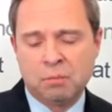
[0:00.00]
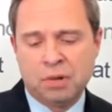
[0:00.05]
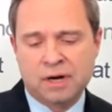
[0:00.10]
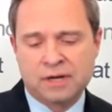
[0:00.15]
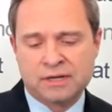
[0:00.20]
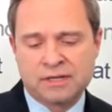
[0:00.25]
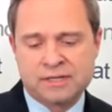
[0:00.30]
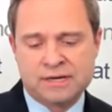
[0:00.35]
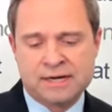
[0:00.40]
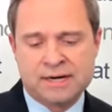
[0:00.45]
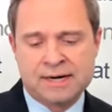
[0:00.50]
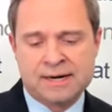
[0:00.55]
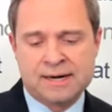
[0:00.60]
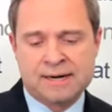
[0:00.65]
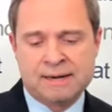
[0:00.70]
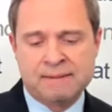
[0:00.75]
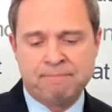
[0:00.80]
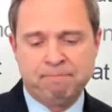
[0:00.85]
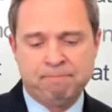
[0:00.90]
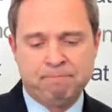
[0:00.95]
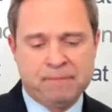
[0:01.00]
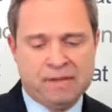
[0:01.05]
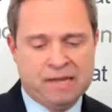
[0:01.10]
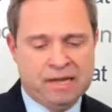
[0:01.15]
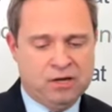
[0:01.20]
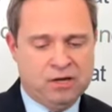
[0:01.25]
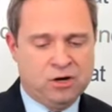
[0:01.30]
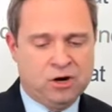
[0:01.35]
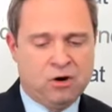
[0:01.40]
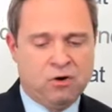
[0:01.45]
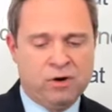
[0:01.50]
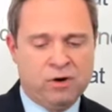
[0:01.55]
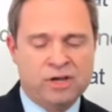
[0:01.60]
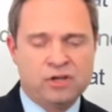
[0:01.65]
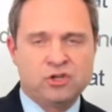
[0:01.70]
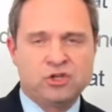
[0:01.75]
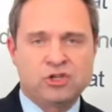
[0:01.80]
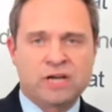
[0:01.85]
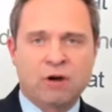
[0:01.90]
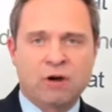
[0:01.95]
But,
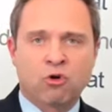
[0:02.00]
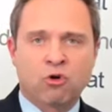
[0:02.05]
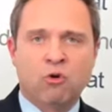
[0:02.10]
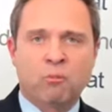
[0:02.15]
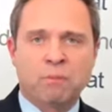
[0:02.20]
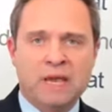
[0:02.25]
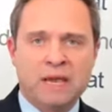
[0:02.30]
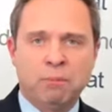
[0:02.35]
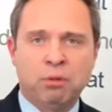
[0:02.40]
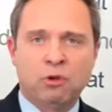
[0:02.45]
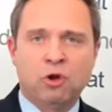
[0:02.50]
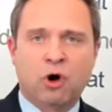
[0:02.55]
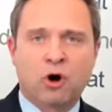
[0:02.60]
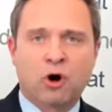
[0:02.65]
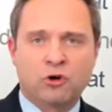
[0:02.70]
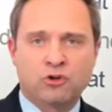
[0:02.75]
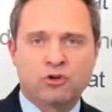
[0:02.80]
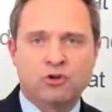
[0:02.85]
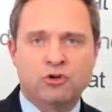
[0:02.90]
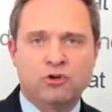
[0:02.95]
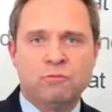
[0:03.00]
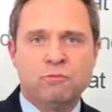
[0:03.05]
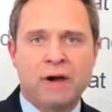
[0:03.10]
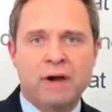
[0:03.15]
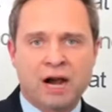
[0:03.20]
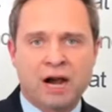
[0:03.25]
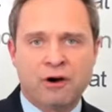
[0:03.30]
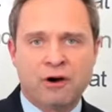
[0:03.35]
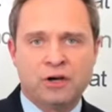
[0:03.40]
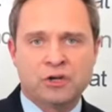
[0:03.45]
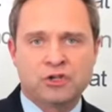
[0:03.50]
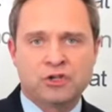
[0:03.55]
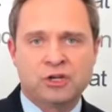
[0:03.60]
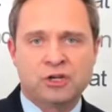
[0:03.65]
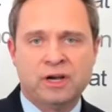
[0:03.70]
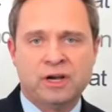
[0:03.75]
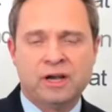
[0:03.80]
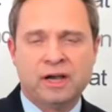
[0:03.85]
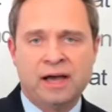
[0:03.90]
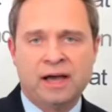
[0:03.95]
in general, people are too
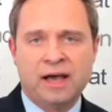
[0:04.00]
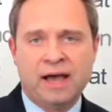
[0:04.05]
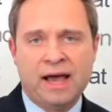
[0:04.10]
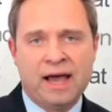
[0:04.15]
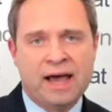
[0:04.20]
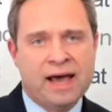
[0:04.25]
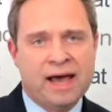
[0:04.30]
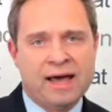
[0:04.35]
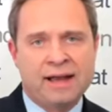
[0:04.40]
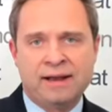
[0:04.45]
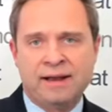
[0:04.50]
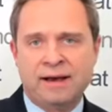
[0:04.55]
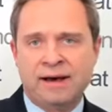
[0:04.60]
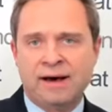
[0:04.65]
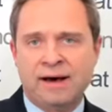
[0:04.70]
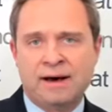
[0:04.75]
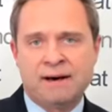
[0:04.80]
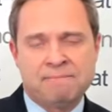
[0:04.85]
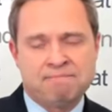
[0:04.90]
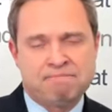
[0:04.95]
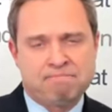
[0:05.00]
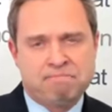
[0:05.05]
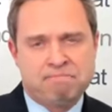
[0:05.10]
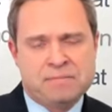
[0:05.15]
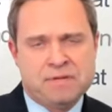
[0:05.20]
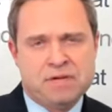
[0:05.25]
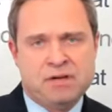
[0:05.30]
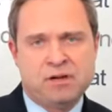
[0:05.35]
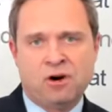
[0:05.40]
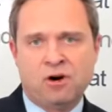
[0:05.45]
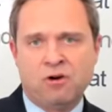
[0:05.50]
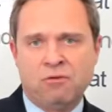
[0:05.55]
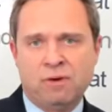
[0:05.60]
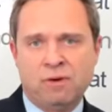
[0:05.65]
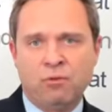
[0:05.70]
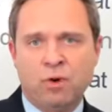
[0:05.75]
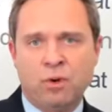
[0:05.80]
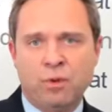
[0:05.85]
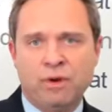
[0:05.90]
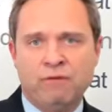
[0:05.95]
bearish. And,
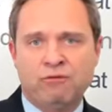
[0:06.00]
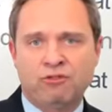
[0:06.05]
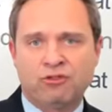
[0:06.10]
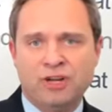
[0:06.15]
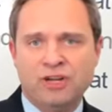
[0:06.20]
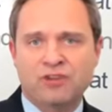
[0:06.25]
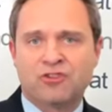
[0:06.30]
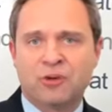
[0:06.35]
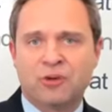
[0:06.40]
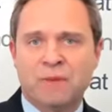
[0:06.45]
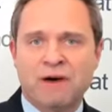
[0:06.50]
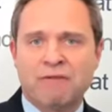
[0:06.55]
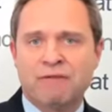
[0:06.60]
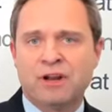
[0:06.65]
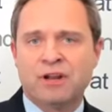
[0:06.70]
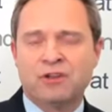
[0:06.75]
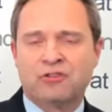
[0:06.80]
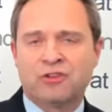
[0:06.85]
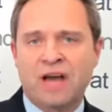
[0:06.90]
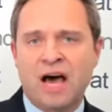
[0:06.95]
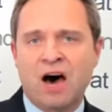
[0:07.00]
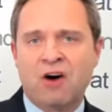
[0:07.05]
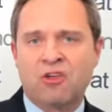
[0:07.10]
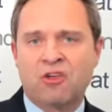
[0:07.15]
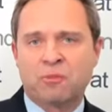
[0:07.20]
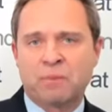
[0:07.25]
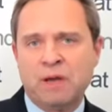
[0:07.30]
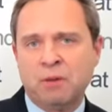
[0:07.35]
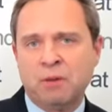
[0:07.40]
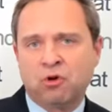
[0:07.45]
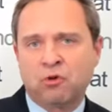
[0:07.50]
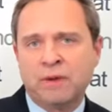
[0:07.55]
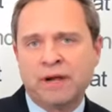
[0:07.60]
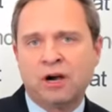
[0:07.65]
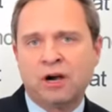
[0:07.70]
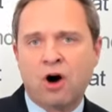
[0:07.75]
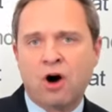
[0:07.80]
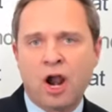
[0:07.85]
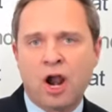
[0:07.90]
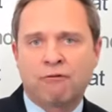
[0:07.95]
we've seen some evidence now that people are
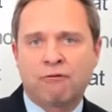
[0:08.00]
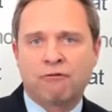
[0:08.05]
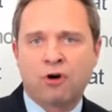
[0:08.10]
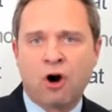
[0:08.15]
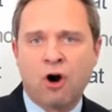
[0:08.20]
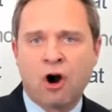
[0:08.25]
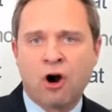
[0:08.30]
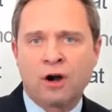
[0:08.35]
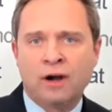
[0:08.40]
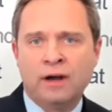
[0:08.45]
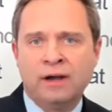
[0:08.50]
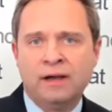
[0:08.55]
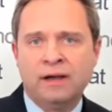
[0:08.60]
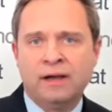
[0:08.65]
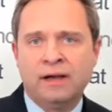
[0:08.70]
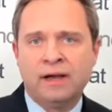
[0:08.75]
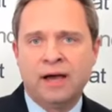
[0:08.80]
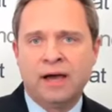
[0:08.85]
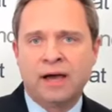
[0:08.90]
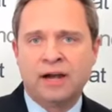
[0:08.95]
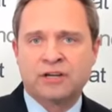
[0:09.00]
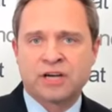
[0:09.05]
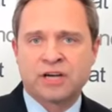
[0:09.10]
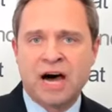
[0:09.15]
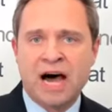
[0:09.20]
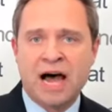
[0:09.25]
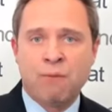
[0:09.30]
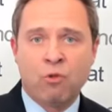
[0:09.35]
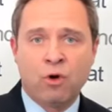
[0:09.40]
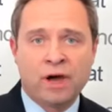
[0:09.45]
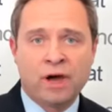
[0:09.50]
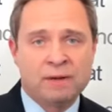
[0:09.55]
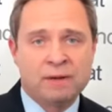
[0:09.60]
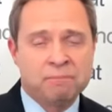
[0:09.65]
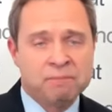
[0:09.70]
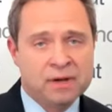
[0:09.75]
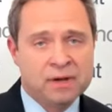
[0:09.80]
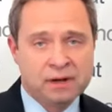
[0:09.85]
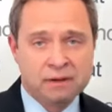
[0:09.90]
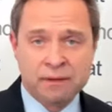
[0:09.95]
being caught off guard at a time
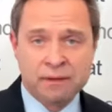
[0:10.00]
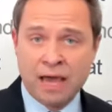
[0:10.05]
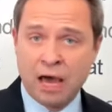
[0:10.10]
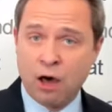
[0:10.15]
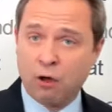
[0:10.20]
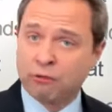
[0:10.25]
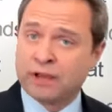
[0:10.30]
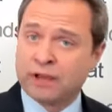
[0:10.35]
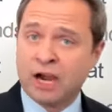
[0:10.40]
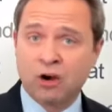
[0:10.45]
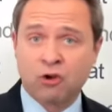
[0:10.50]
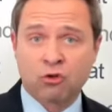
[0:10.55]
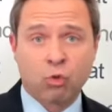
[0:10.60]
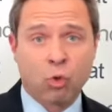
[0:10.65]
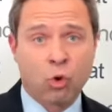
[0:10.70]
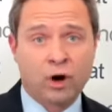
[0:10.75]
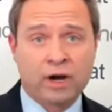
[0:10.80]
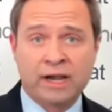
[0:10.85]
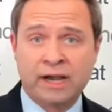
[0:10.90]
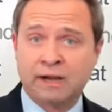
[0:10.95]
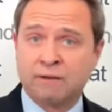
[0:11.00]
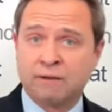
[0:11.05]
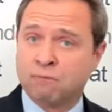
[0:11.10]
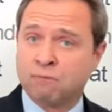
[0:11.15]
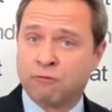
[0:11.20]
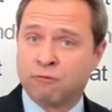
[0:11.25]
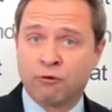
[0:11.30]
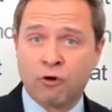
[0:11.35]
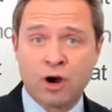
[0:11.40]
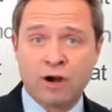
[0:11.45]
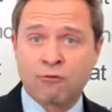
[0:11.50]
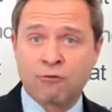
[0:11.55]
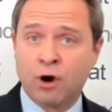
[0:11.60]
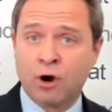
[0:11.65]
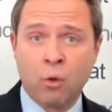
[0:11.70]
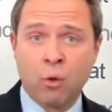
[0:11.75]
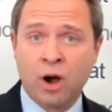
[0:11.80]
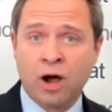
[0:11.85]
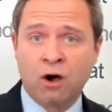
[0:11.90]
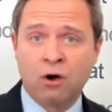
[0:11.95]
when healthcare is working very,
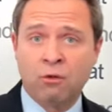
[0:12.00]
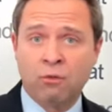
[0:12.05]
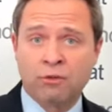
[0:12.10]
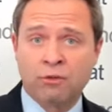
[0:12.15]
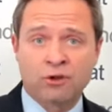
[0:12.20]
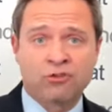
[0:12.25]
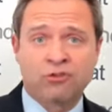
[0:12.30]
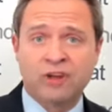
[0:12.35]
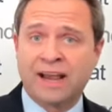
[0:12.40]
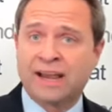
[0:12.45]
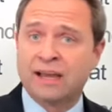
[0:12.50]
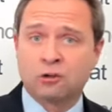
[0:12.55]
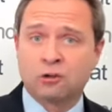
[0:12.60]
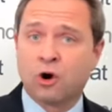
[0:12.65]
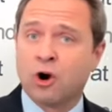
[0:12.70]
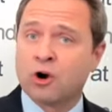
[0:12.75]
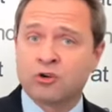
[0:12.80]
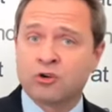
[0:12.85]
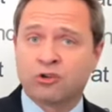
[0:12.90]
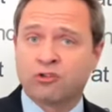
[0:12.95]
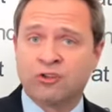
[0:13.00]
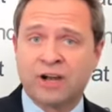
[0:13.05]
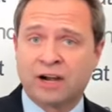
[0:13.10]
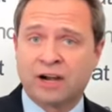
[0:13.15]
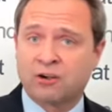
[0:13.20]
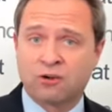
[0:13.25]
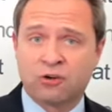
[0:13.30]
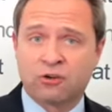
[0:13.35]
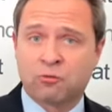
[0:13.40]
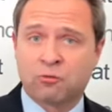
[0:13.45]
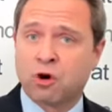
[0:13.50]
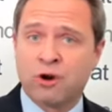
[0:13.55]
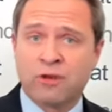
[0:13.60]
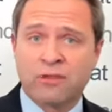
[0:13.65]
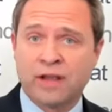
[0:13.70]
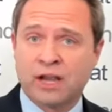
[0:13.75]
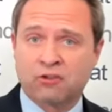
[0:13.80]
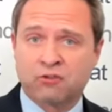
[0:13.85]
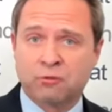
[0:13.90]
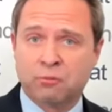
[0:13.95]
very well. The second largest sector as part
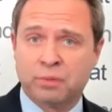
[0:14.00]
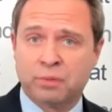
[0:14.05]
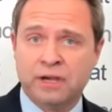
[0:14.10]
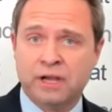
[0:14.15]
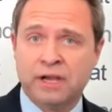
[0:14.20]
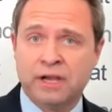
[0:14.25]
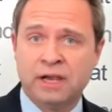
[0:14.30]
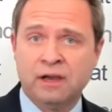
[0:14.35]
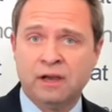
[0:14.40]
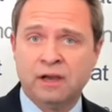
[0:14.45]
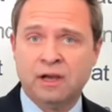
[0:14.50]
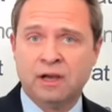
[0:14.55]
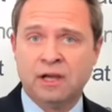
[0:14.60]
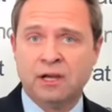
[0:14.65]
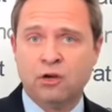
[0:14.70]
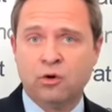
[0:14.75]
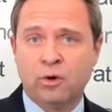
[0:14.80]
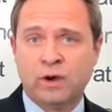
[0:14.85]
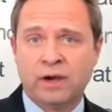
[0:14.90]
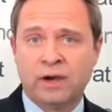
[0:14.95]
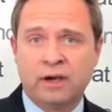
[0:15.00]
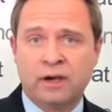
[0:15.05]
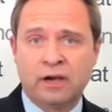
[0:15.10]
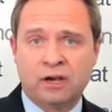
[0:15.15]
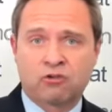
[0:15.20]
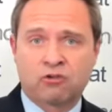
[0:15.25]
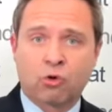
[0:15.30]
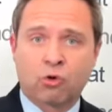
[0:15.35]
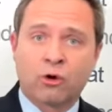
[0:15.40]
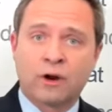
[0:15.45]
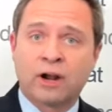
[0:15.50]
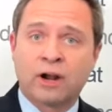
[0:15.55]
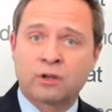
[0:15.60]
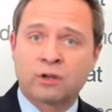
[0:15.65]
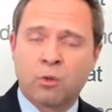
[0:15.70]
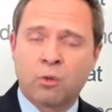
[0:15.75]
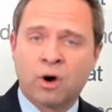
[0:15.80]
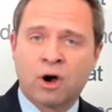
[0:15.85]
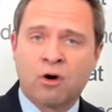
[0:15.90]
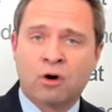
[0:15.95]
of the S&P doing
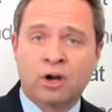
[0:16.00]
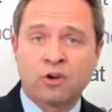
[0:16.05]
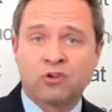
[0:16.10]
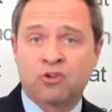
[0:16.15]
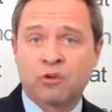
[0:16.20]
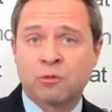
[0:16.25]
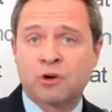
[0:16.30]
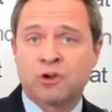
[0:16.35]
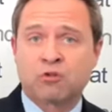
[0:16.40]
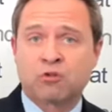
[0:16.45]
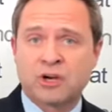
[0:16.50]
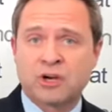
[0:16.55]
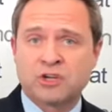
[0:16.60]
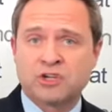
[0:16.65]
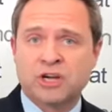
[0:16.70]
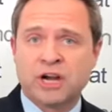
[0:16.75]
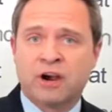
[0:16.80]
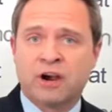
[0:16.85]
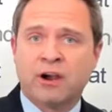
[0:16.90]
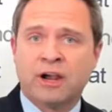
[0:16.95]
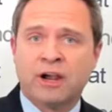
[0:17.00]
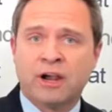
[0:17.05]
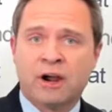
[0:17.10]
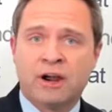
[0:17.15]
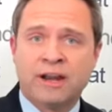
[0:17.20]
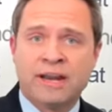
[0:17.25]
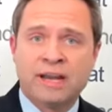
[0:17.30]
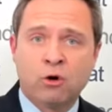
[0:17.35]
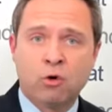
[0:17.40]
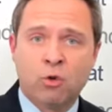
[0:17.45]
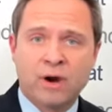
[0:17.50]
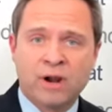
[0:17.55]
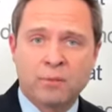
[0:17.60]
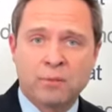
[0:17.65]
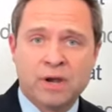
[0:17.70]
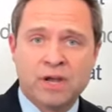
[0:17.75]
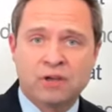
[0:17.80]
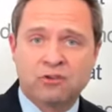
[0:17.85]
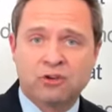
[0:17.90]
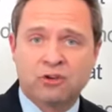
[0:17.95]
extraordinarily well. Consumer discretionary on an equal
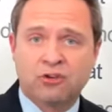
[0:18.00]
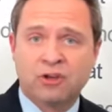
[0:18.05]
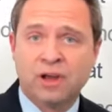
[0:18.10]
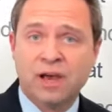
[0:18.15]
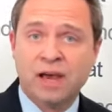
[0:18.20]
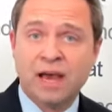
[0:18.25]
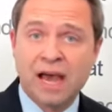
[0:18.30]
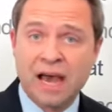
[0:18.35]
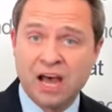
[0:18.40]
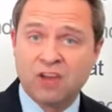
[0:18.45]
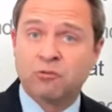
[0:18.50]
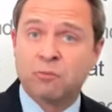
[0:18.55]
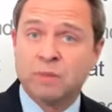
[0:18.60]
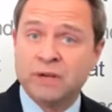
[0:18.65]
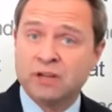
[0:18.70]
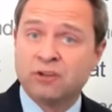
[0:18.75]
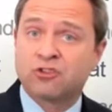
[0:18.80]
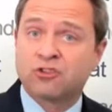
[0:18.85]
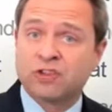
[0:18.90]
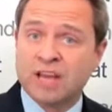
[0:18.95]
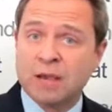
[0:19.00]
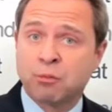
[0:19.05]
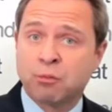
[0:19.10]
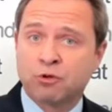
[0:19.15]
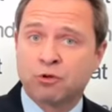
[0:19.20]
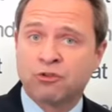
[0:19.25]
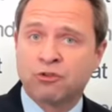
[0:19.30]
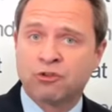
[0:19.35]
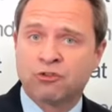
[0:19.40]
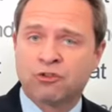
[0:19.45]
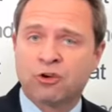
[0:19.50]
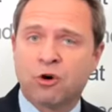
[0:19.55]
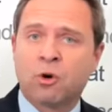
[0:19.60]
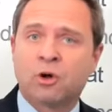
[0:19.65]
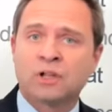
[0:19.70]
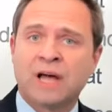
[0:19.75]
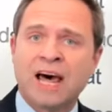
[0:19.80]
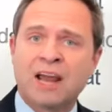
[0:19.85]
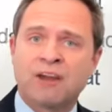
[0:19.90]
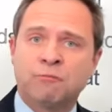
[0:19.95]
weighted basis has beaten staples.
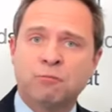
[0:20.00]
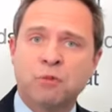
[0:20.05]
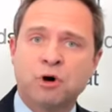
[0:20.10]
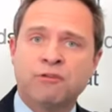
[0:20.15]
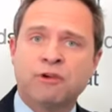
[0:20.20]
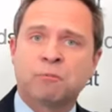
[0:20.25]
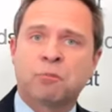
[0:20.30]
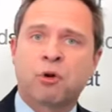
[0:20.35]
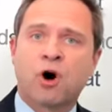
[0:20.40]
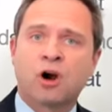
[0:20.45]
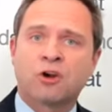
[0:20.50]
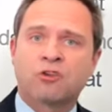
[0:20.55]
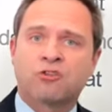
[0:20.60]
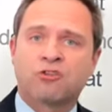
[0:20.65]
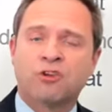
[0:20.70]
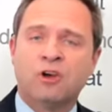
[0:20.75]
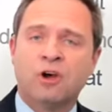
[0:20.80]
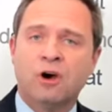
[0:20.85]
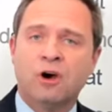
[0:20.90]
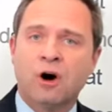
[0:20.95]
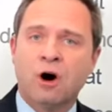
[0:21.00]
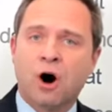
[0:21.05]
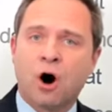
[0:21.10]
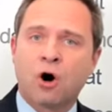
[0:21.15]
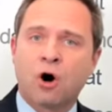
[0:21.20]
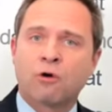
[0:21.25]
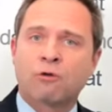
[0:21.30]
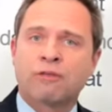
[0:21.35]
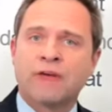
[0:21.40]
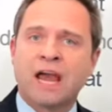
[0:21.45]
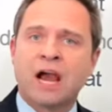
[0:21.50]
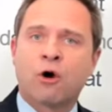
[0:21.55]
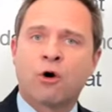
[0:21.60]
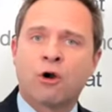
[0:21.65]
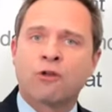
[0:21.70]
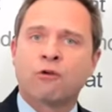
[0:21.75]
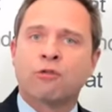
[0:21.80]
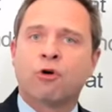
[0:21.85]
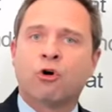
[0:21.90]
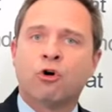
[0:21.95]
So a lot of moving parts are there
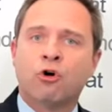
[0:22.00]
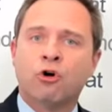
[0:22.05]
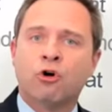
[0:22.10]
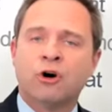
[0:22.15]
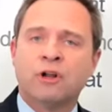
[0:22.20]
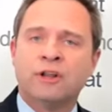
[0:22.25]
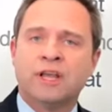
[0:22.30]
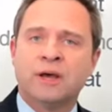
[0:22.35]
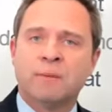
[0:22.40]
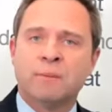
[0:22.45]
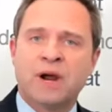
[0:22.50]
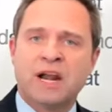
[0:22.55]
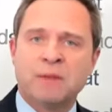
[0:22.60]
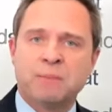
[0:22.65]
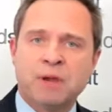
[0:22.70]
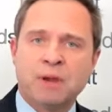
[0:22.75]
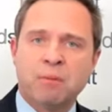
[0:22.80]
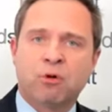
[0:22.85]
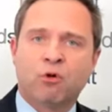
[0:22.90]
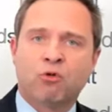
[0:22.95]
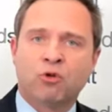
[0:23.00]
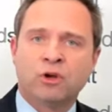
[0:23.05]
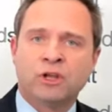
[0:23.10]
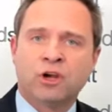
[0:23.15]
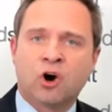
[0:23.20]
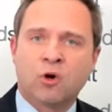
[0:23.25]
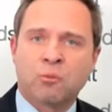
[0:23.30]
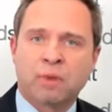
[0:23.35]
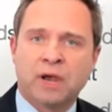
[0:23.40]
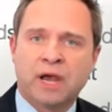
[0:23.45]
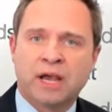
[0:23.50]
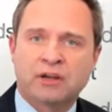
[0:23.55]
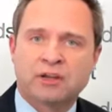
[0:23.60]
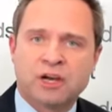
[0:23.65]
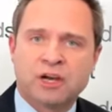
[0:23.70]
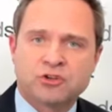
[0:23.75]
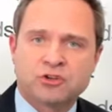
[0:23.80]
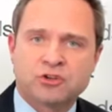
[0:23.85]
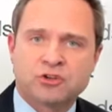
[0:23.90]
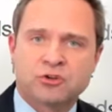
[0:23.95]
under the hood that many people really aren't paying
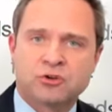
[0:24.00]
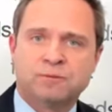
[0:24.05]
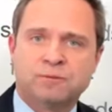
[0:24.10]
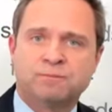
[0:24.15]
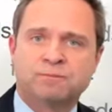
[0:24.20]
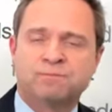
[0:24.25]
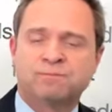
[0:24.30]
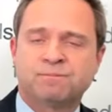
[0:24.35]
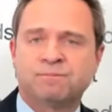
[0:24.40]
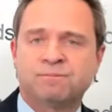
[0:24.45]
attention to.